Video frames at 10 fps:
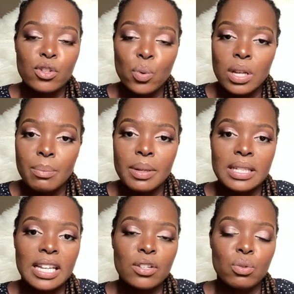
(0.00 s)

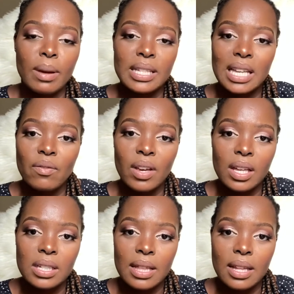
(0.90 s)
20% to my
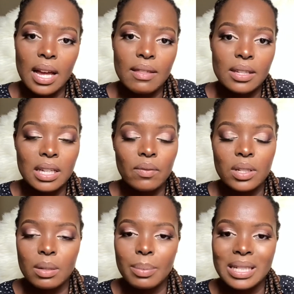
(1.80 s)
savings, and the other
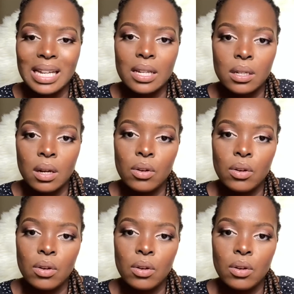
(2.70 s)
70%